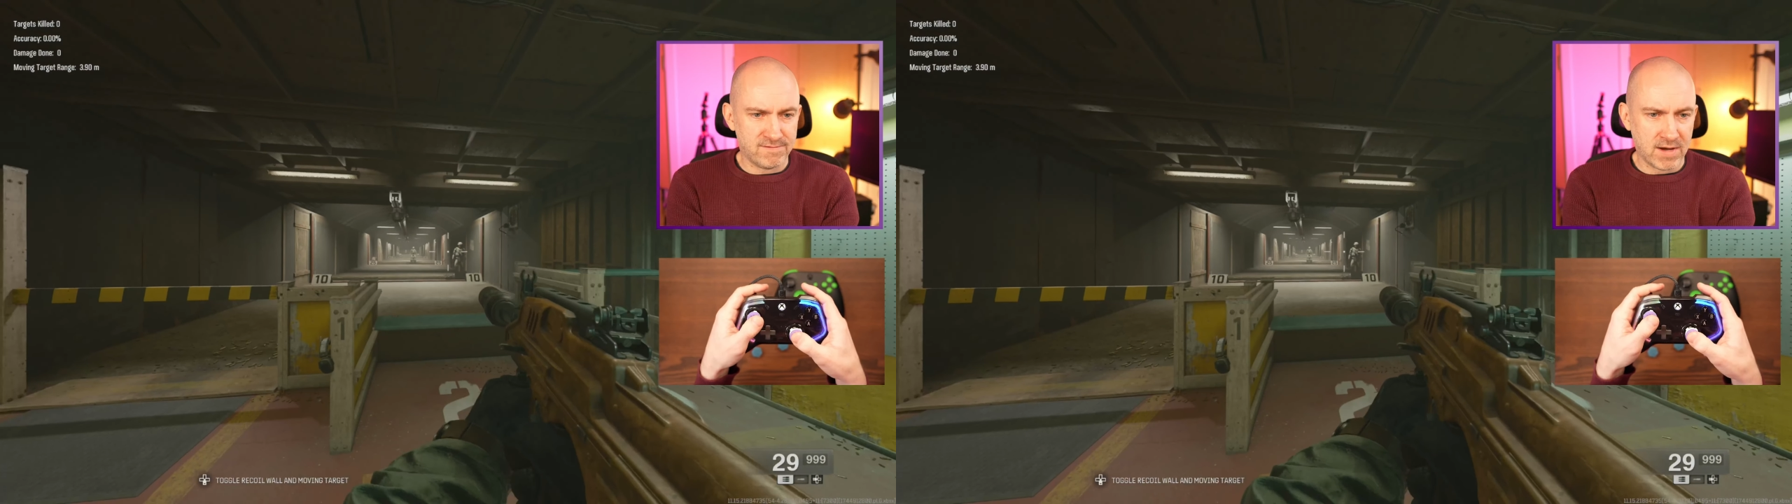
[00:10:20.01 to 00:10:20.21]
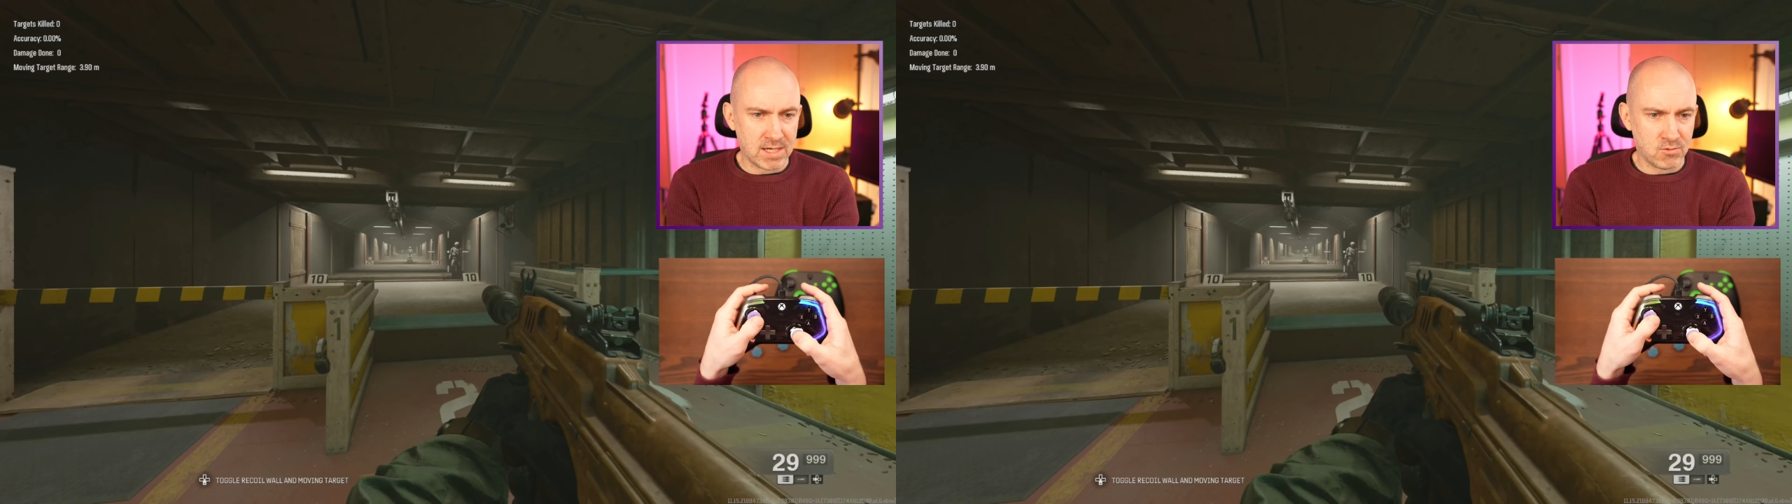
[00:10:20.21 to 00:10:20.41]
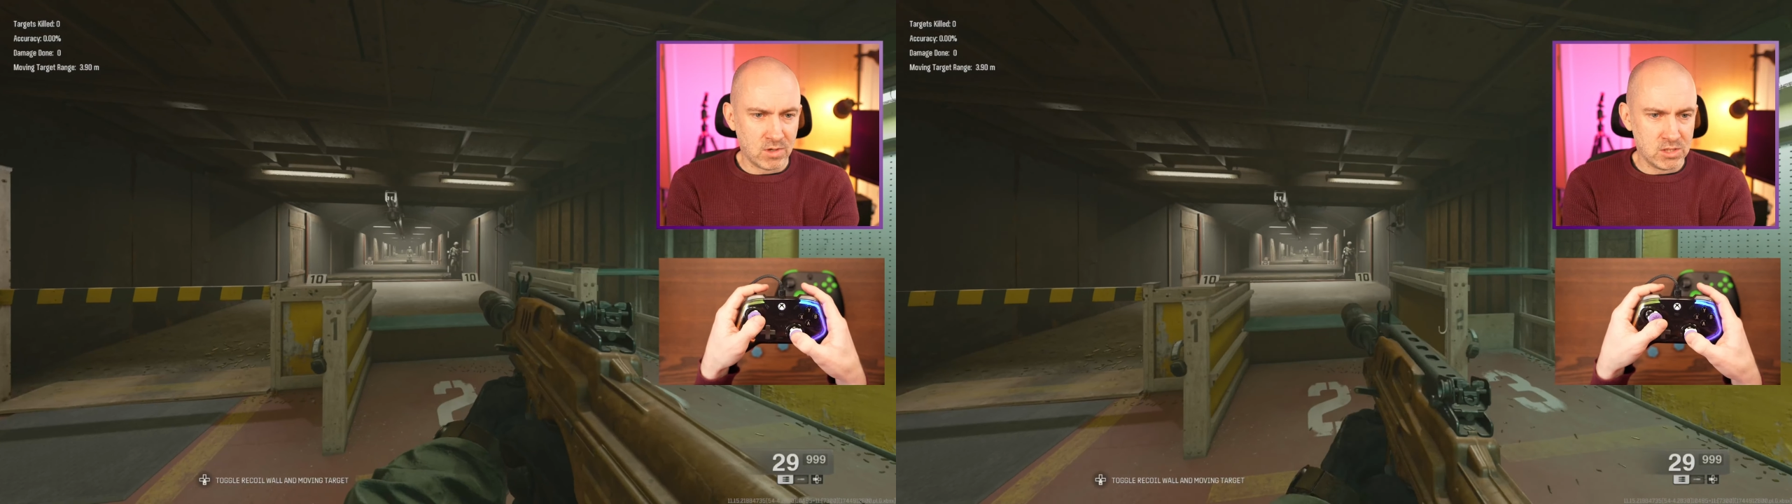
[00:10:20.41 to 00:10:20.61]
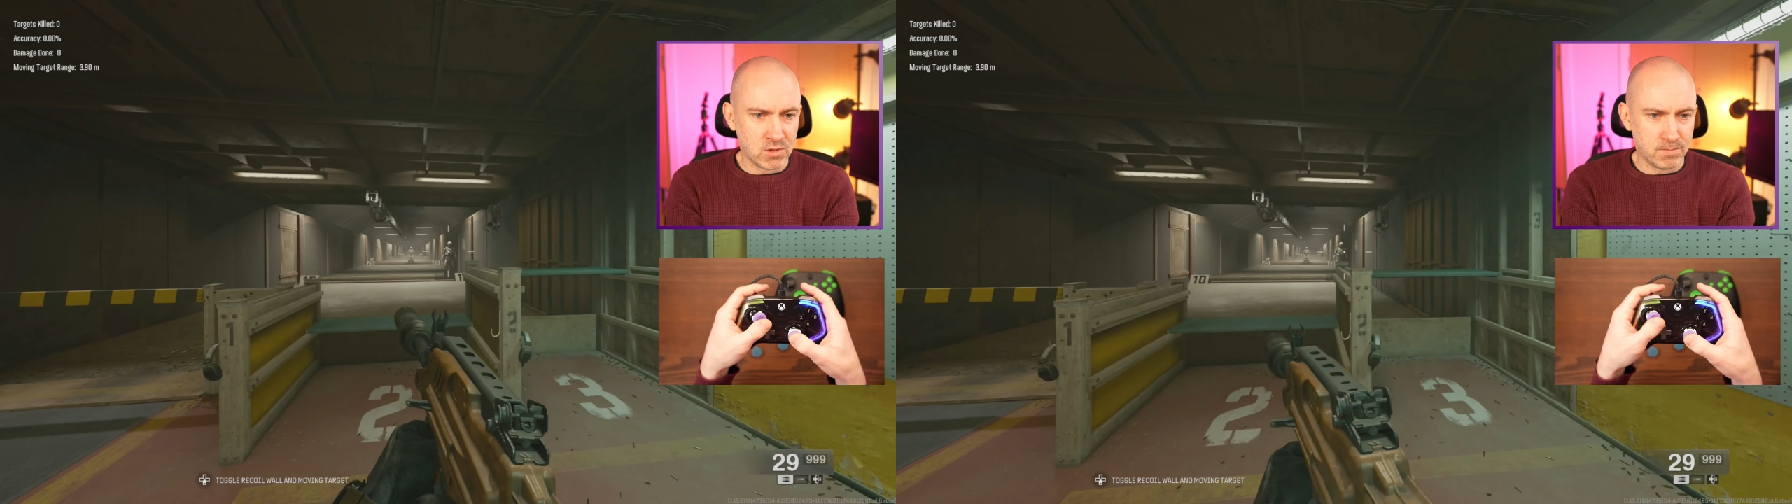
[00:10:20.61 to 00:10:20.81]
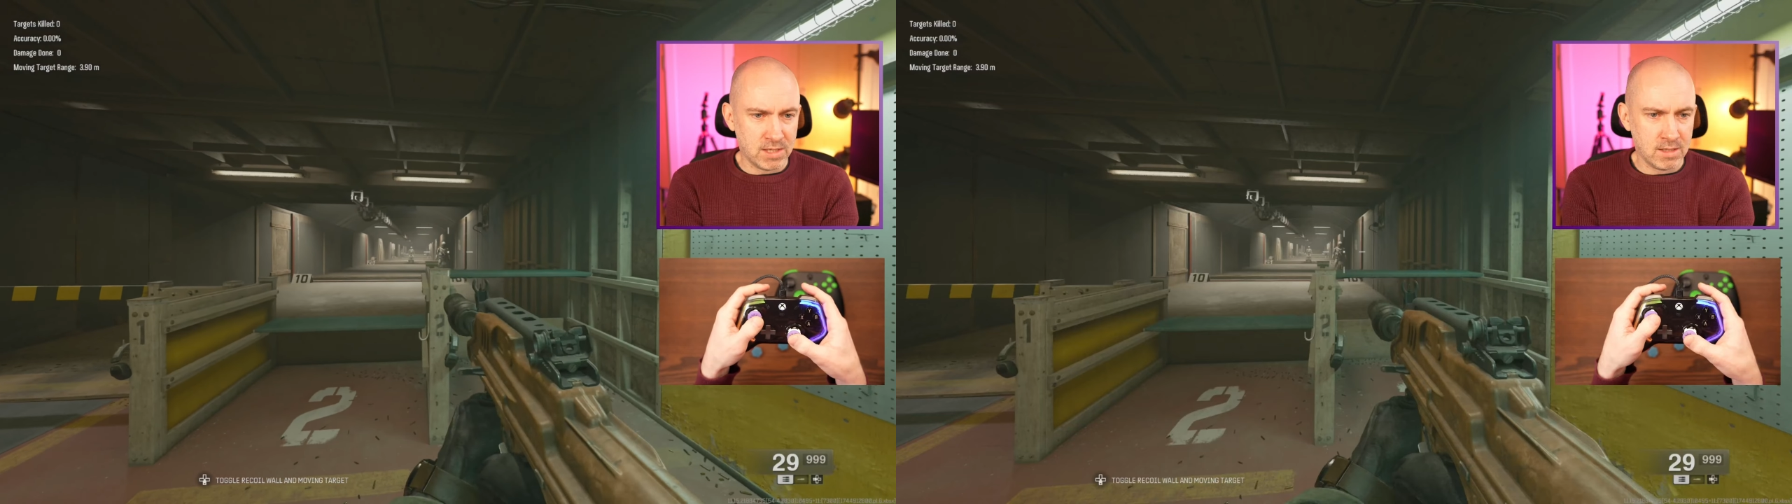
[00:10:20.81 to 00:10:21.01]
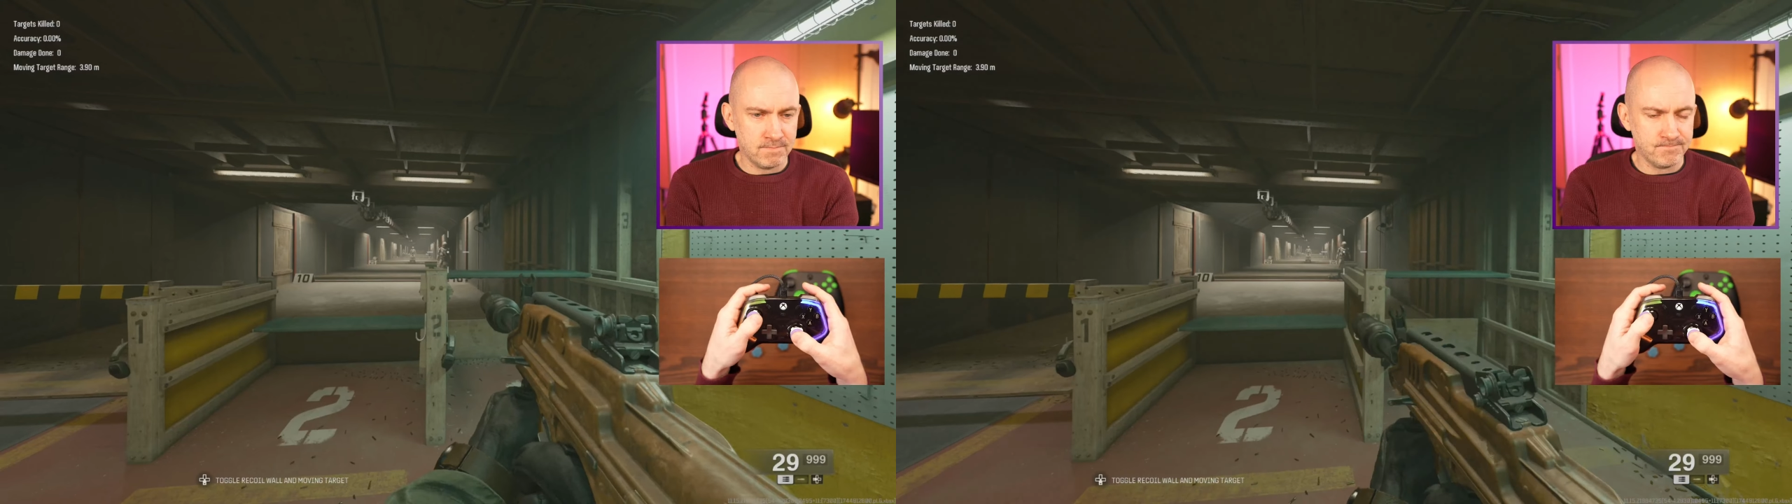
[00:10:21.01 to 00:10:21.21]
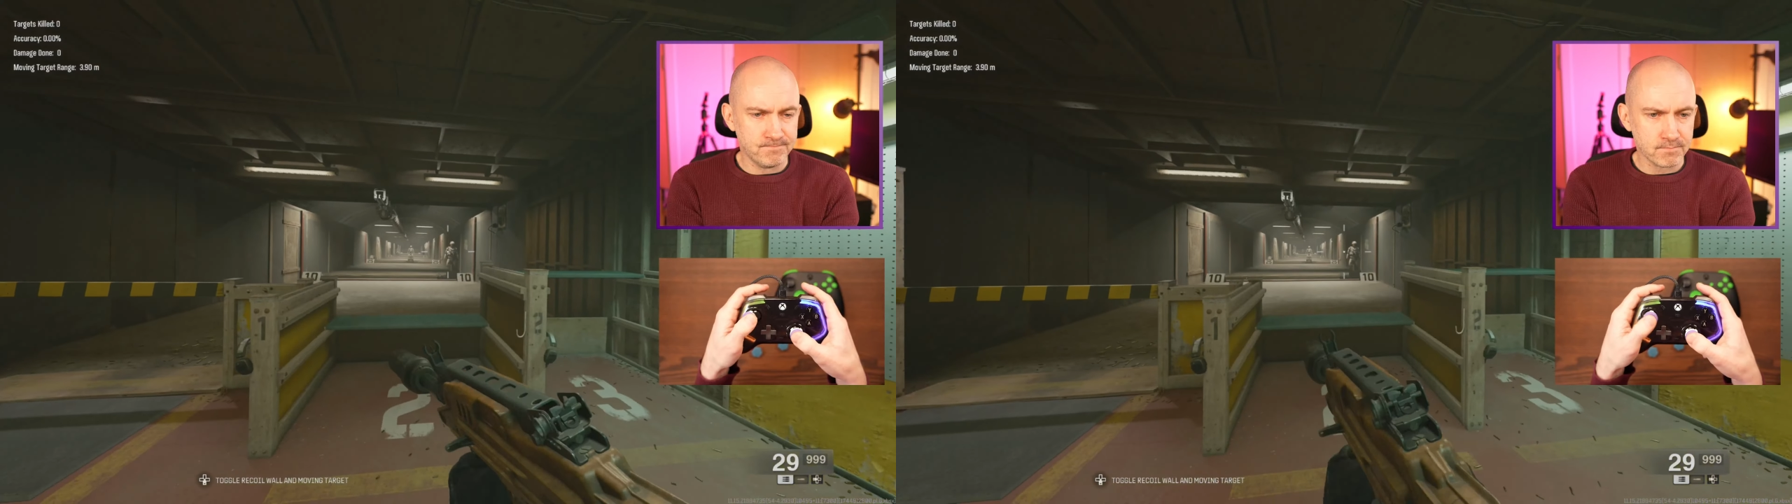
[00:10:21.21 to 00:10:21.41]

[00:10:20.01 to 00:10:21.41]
firing range up here,